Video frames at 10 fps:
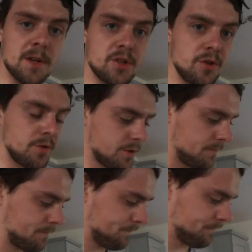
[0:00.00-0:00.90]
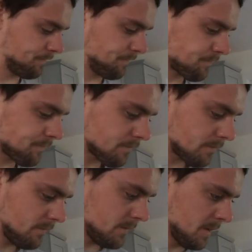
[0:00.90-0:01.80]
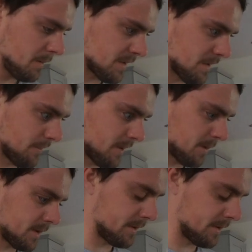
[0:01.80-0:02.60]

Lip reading: shoes. It's not really what they're